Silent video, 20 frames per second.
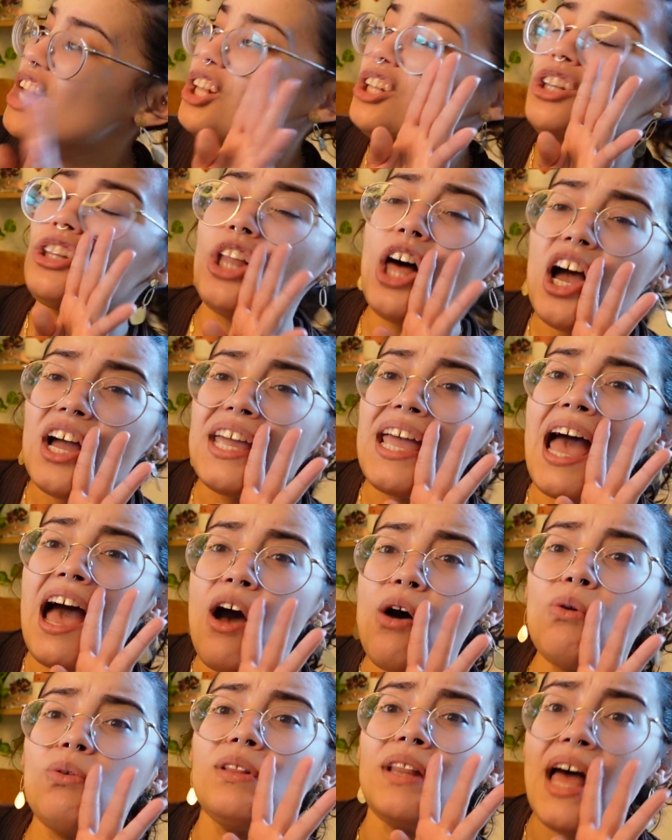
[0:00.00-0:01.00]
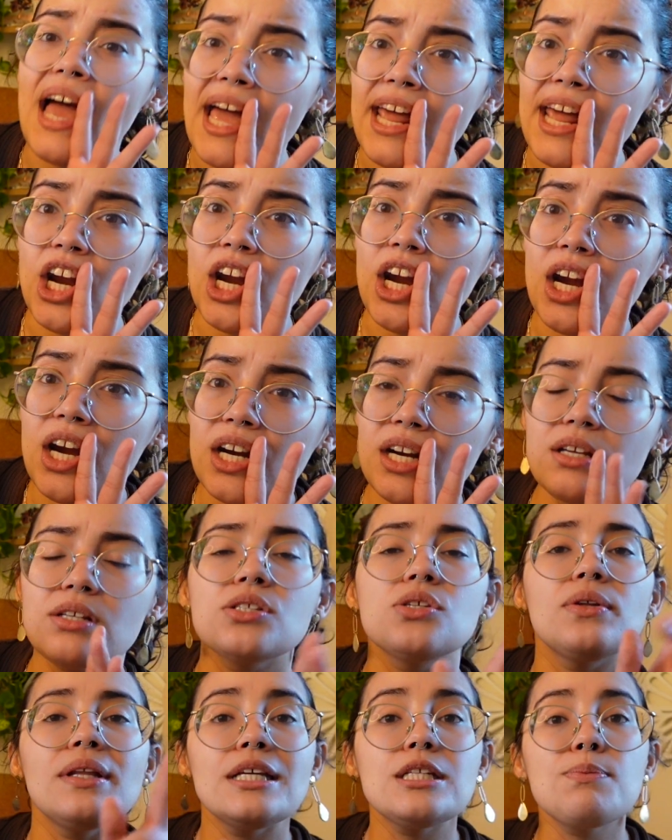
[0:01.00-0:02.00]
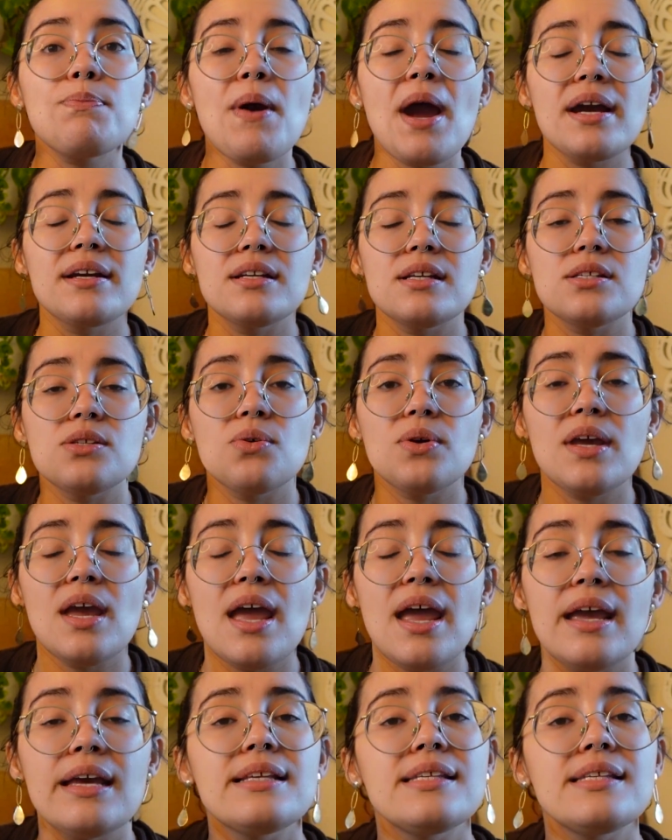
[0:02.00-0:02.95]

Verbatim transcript: look out, Leonard. So let's practice, okay?